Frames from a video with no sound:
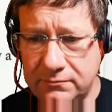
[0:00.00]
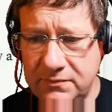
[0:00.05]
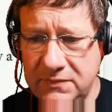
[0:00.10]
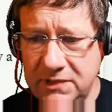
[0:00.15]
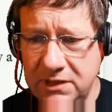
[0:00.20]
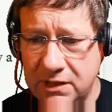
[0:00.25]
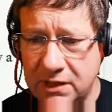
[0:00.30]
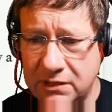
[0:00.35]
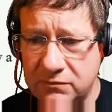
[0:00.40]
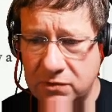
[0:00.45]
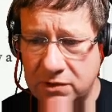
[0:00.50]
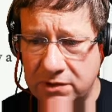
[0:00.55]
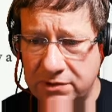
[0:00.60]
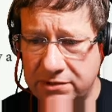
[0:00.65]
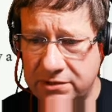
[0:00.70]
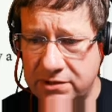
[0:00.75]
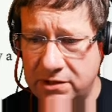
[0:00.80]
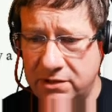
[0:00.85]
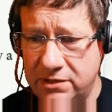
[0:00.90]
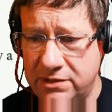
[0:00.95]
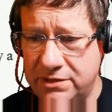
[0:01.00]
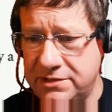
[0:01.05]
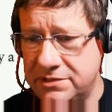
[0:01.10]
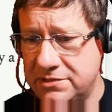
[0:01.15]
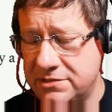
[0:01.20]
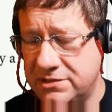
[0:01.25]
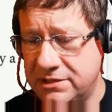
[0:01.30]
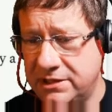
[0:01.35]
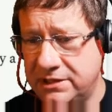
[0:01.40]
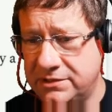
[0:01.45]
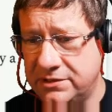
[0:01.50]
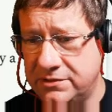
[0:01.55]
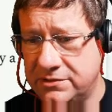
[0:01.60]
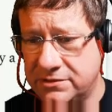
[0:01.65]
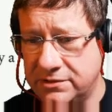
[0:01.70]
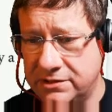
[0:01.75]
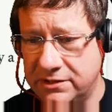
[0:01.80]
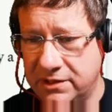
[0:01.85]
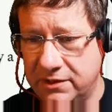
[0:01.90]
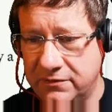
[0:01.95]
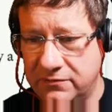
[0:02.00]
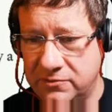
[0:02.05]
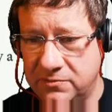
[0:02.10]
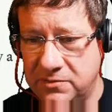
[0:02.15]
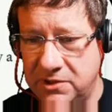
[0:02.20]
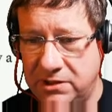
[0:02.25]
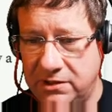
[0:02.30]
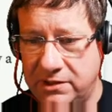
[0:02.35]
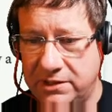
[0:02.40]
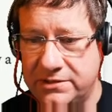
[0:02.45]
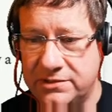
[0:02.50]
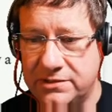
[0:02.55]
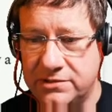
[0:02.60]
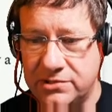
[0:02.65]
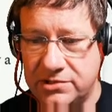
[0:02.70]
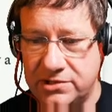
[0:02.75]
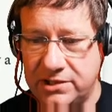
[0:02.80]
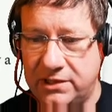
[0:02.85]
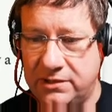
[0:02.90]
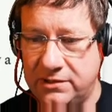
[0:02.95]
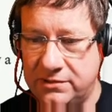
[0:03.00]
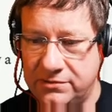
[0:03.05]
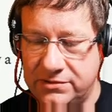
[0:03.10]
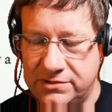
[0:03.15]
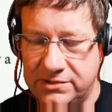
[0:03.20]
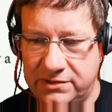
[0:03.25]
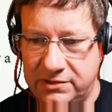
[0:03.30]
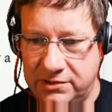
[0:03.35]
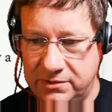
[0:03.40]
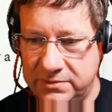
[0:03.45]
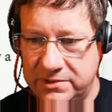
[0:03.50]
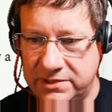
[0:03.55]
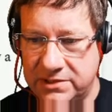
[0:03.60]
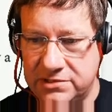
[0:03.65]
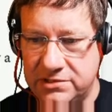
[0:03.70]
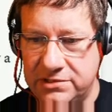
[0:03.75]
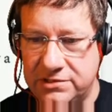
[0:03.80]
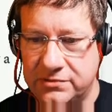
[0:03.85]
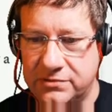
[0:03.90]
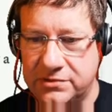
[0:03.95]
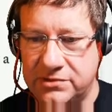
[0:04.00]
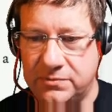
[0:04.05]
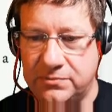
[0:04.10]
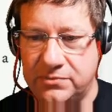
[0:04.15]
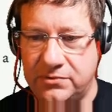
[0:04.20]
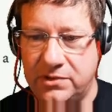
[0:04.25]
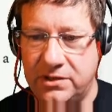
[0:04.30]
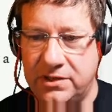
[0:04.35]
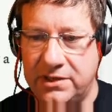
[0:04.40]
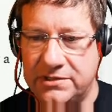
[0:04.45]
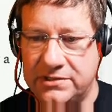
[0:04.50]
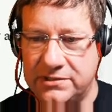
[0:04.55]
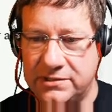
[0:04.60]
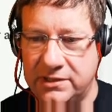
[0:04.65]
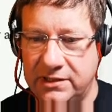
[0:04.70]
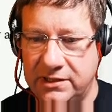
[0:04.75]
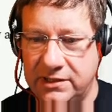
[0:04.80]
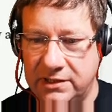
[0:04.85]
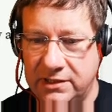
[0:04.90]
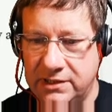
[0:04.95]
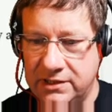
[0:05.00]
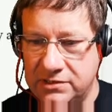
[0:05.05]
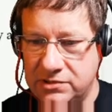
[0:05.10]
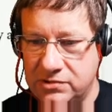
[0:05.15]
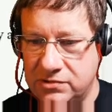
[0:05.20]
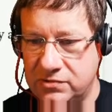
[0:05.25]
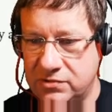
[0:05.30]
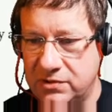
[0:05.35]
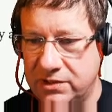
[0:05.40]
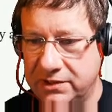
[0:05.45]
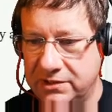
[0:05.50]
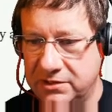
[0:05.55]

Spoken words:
And rather than hide in shadows, I gave them hide in shallows, so they could potentially do a surprise strike.